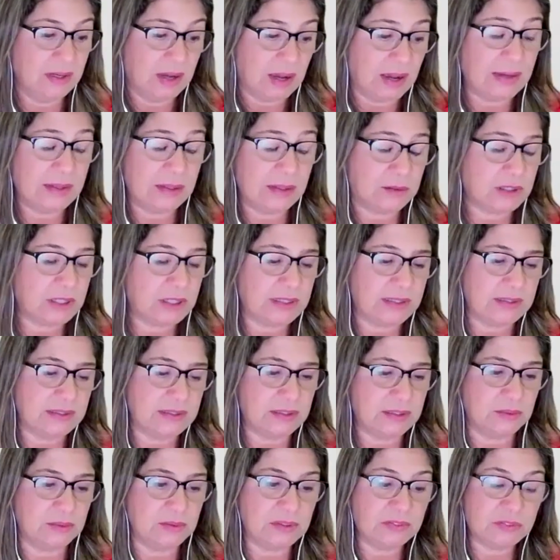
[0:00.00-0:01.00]
I agree.
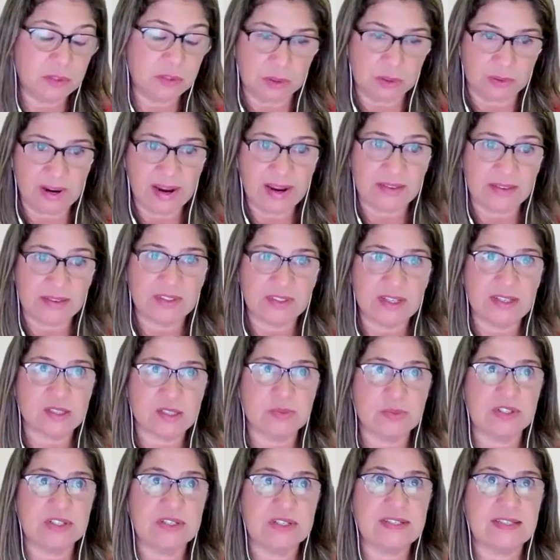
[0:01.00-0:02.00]
If you don't have the
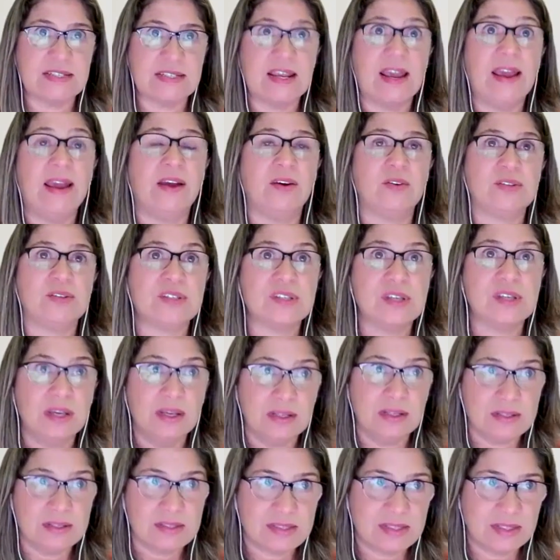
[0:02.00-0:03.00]
expertise in house,
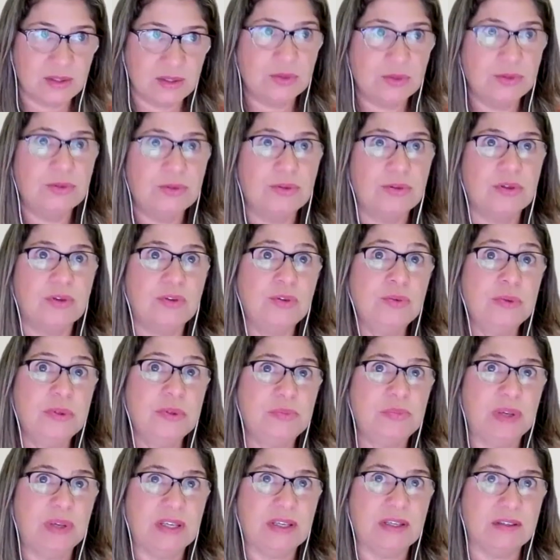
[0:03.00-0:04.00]
see who
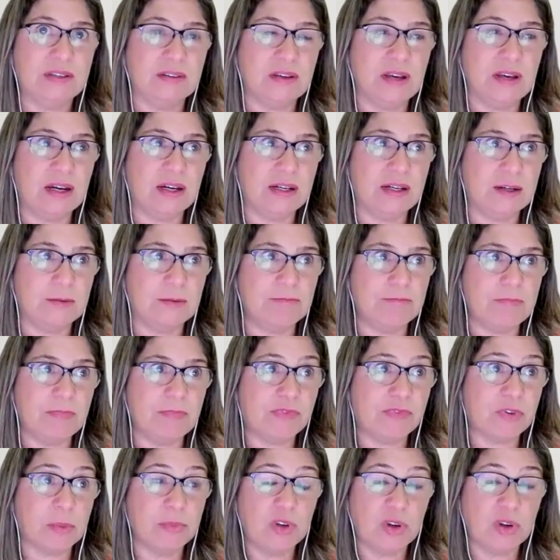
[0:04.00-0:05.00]
would be
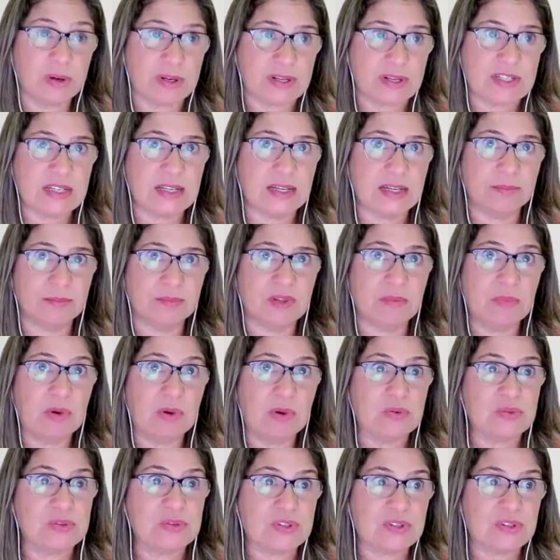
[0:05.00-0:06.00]
from your team the
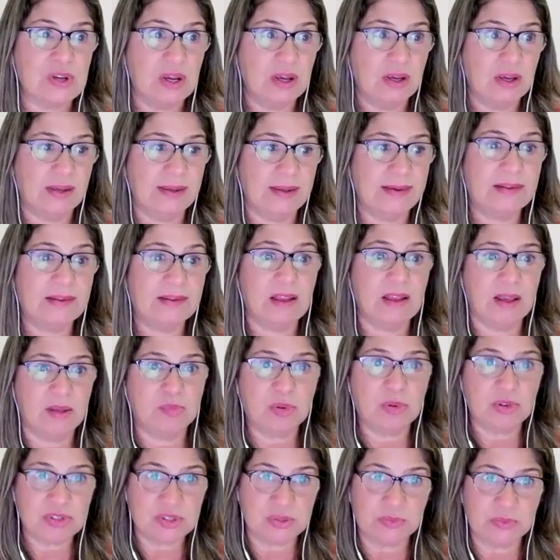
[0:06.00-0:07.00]
most inclined
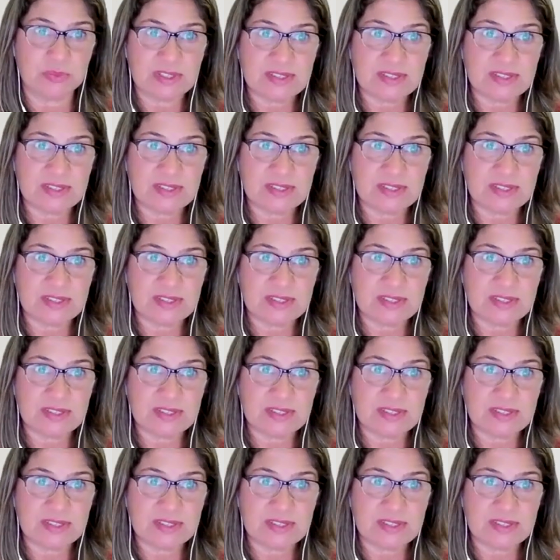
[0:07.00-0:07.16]
person with